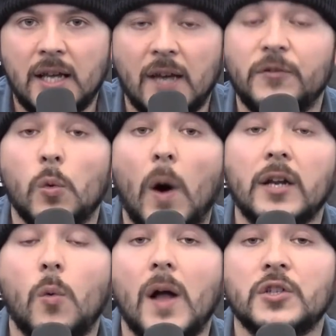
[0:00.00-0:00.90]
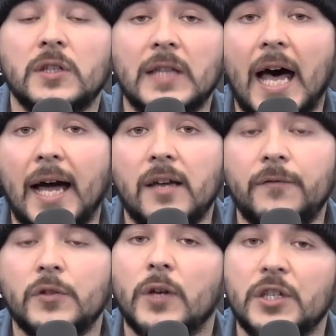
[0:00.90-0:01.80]
If you want to watch
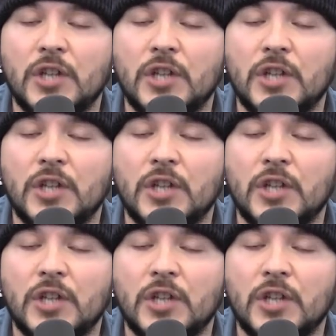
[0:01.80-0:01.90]
live, you can